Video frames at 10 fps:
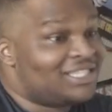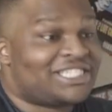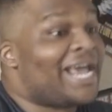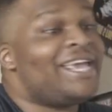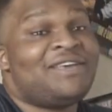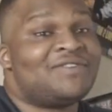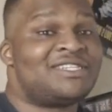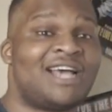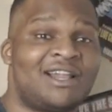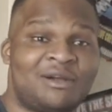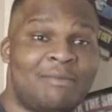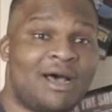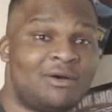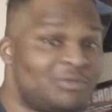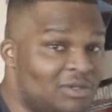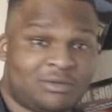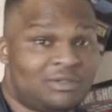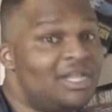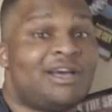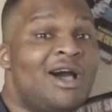Jay even shouted him out.
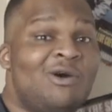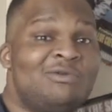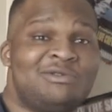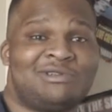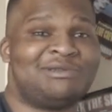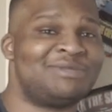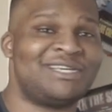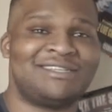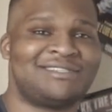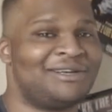Yeah, the goat. You know what I'm saying?